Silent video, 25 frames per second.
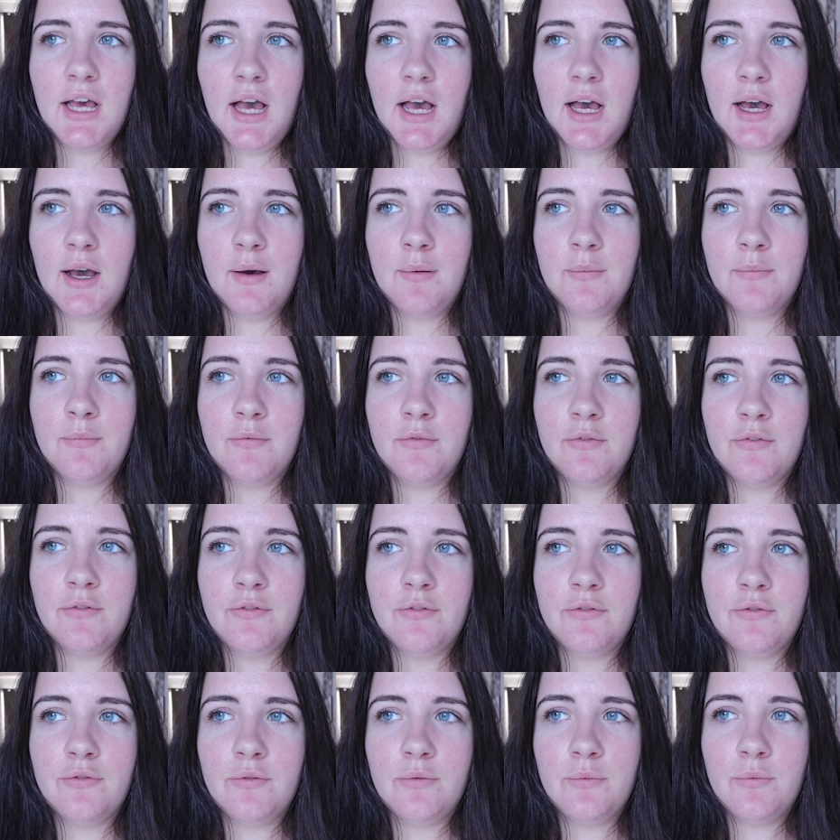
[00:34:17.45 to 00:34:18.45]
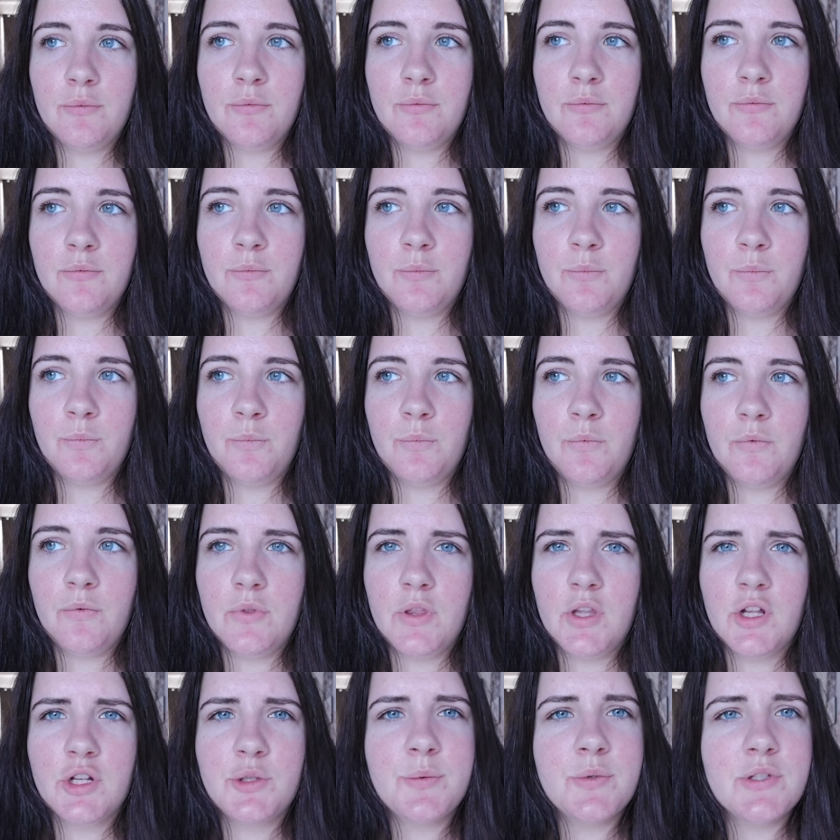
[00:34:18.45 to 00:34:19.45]

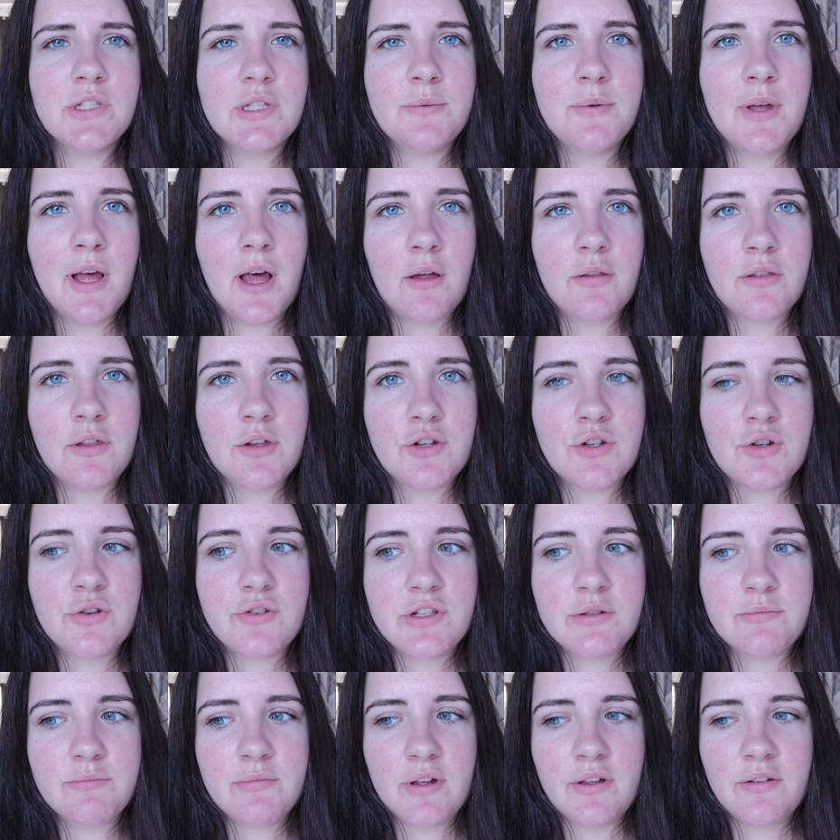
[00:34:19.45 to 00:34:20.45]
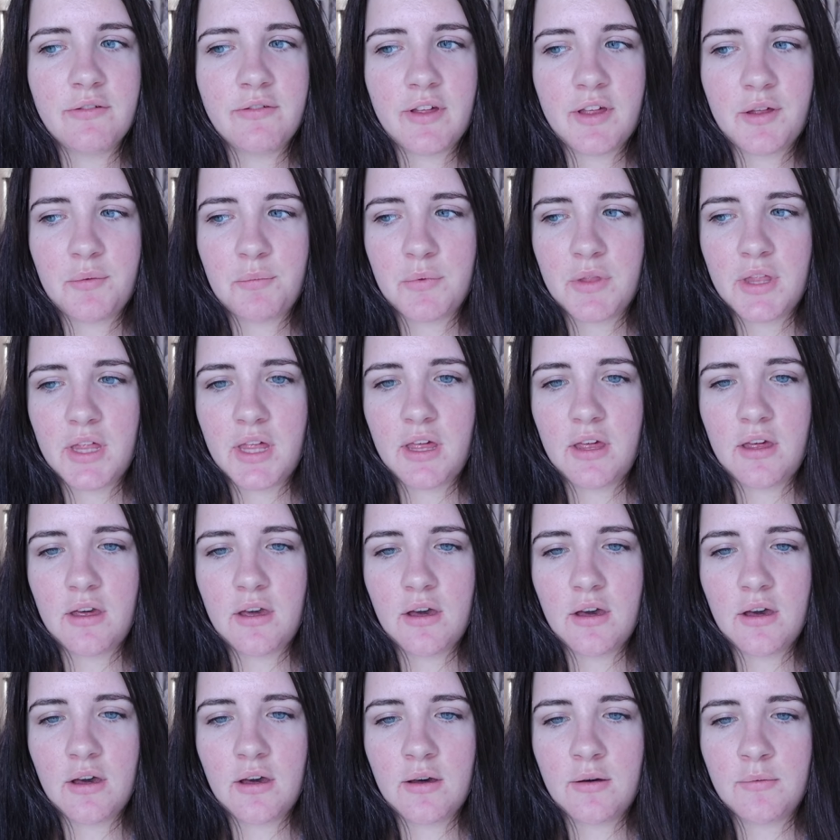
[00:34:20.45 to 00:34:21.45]
there's been some health issues in my family,
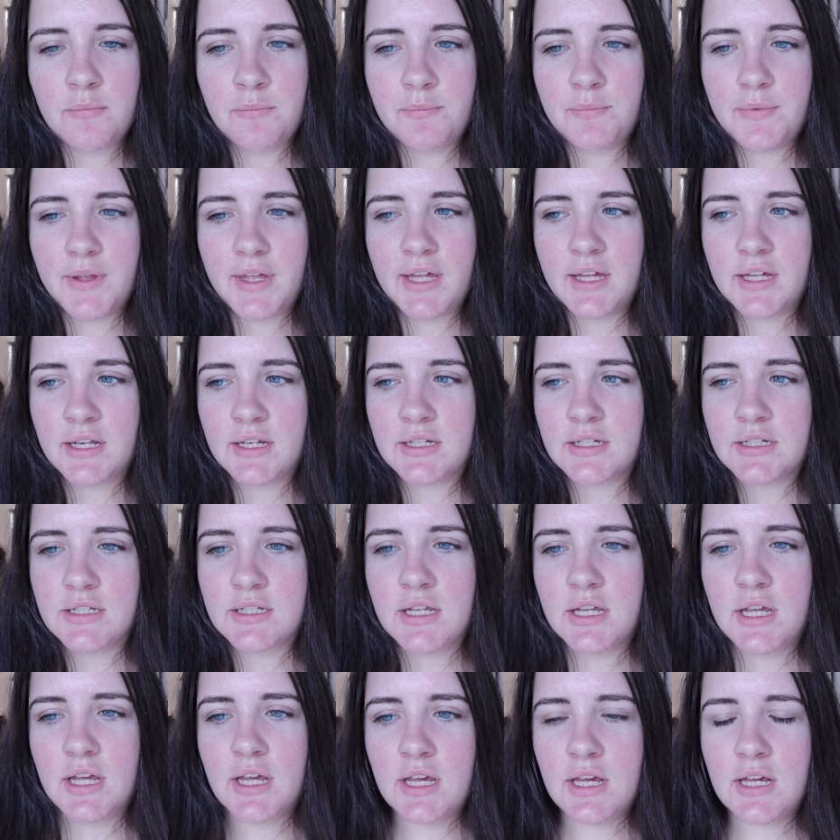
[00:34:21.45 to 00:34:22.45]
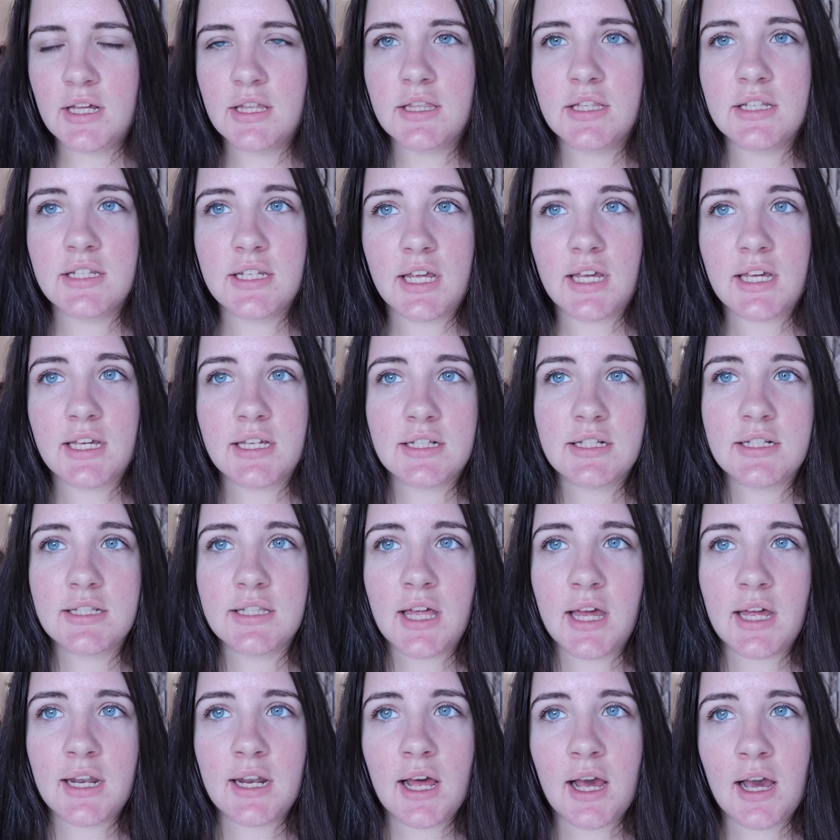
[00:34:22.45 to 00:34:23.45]
and the days
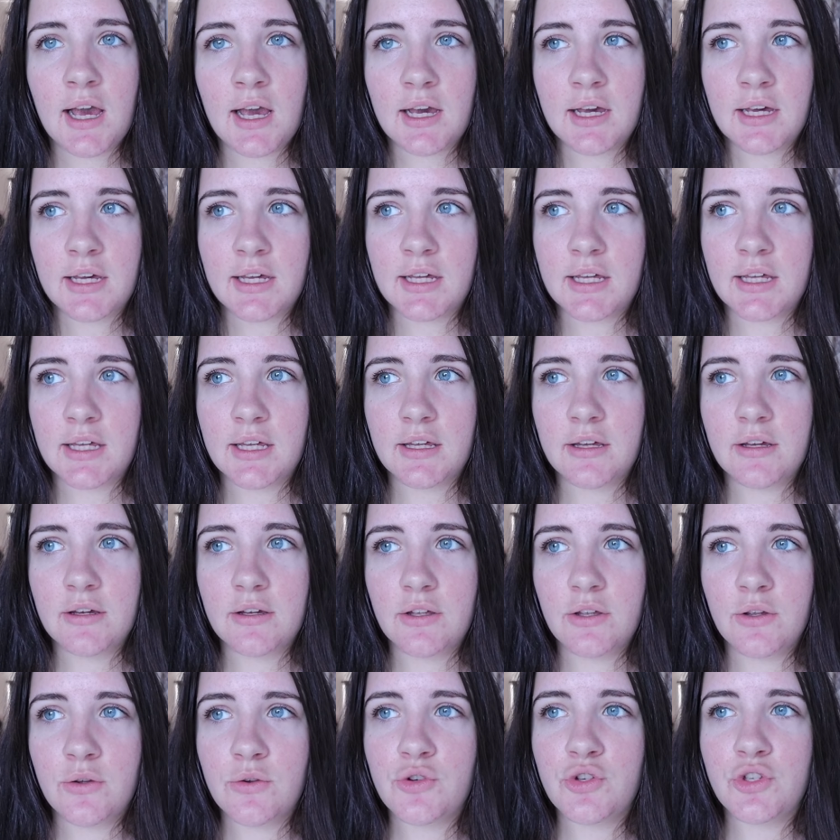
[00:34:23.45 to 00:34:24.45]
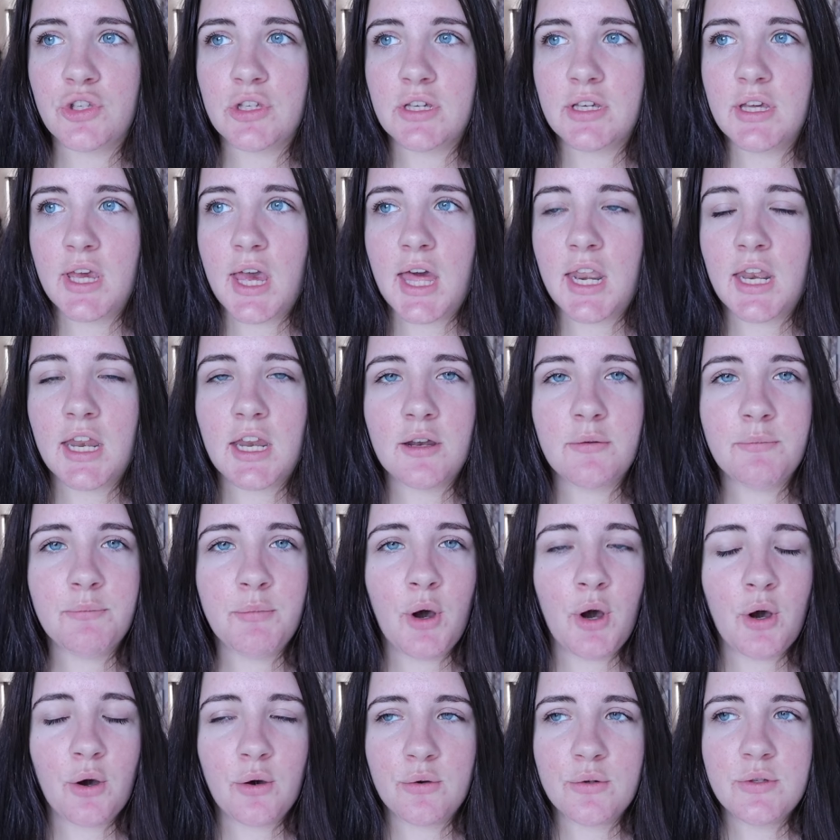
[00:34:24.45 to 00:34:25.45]
that I usually edit and
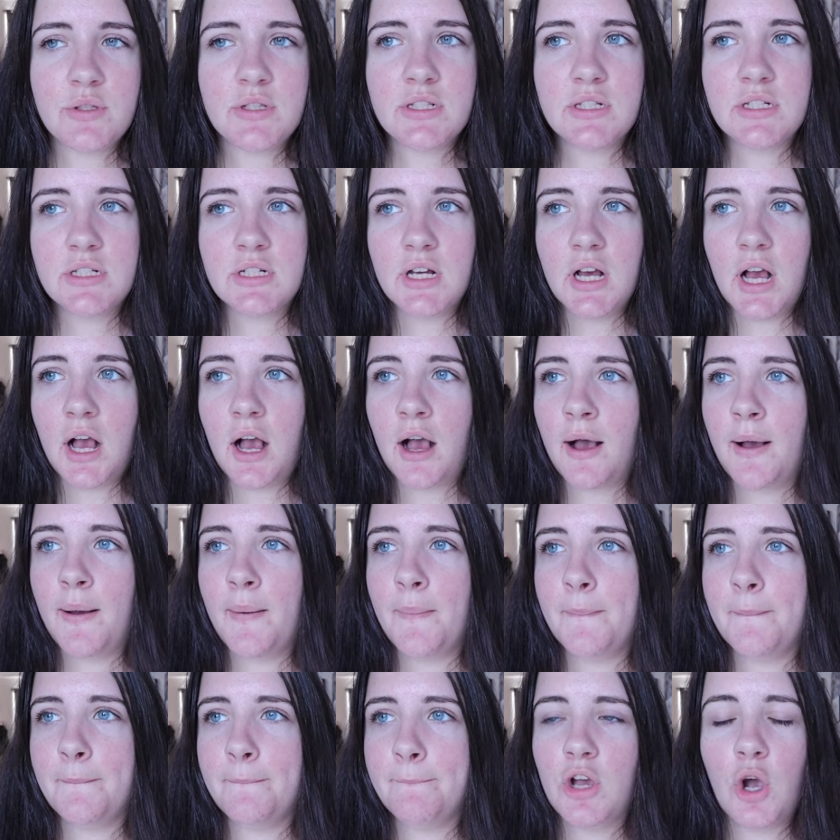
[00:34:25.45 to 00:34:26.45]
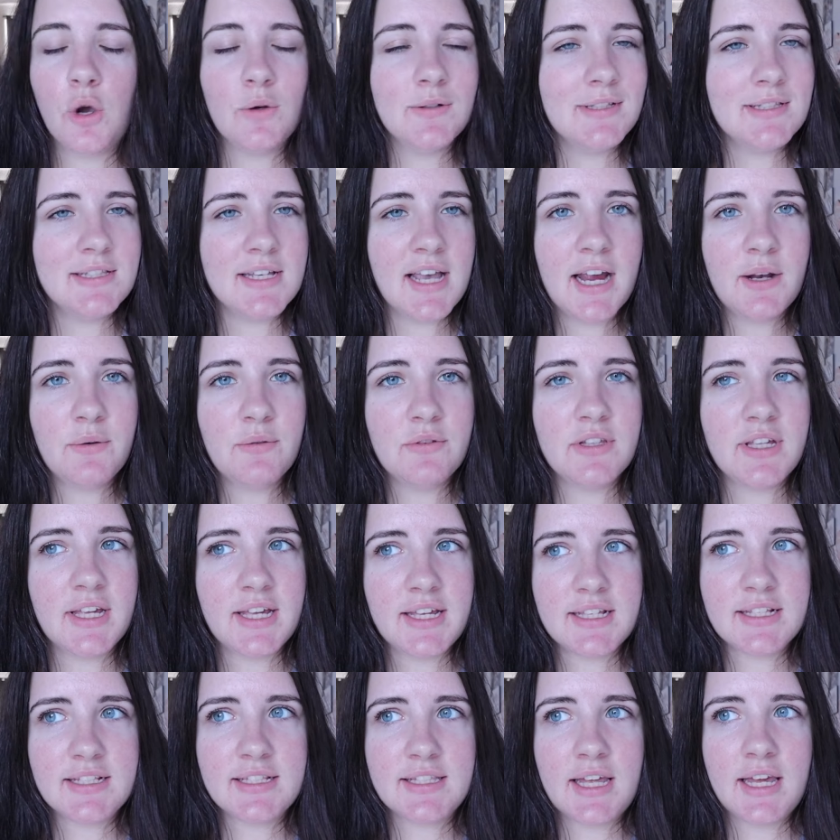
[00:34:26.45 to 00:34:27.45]
post coincide with
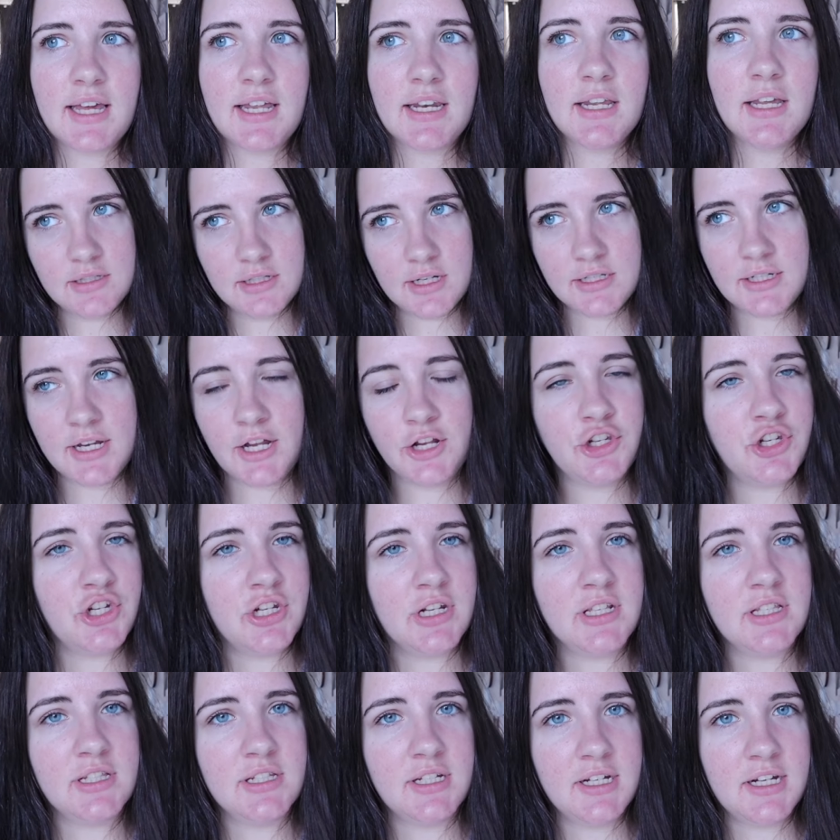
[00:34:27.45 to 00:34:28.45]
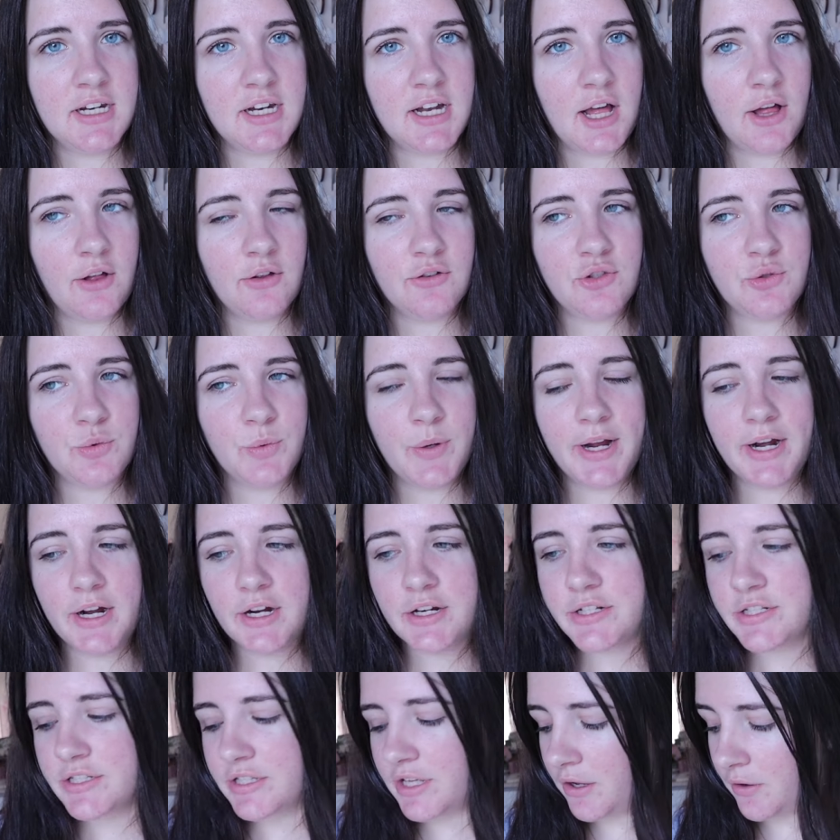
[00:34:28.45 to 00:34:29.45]
days that attention is needed
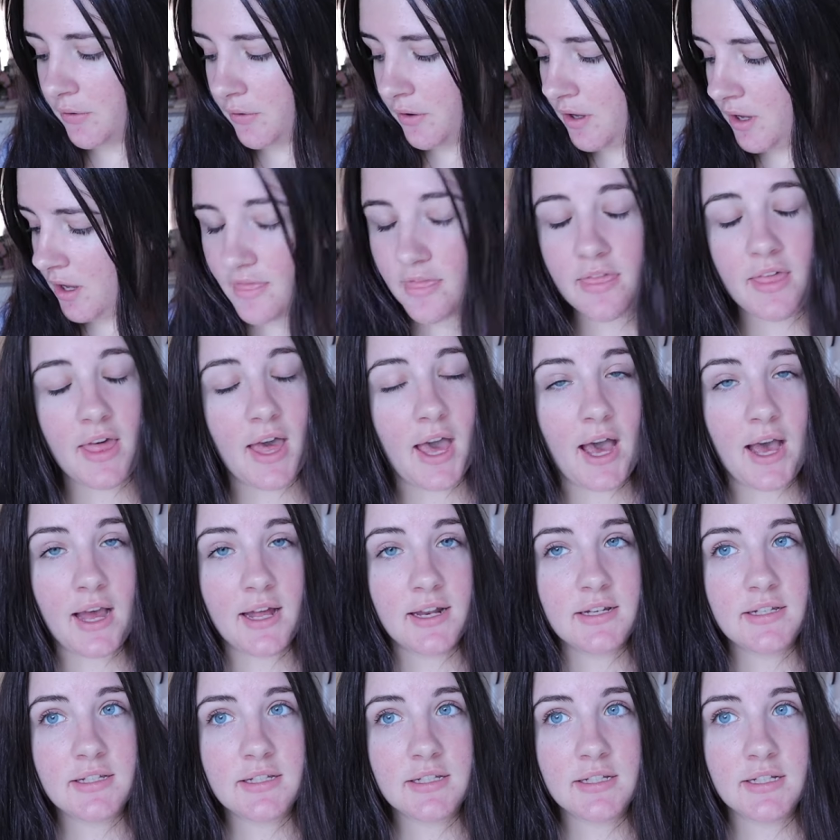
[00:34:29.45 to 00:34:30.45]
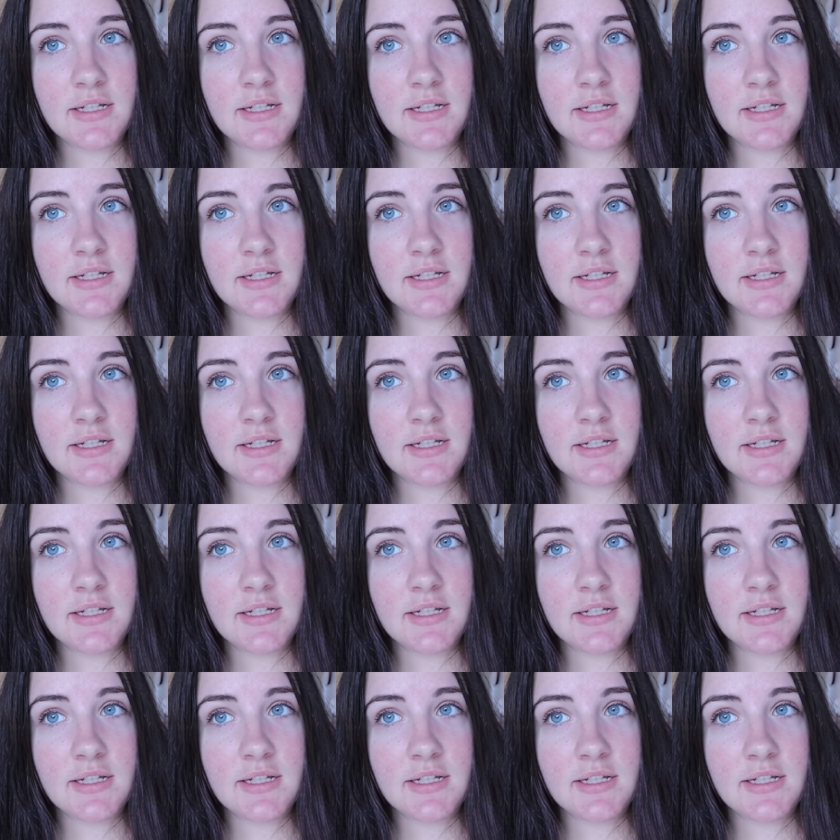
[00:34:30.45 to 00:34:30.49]
elsewhere, so that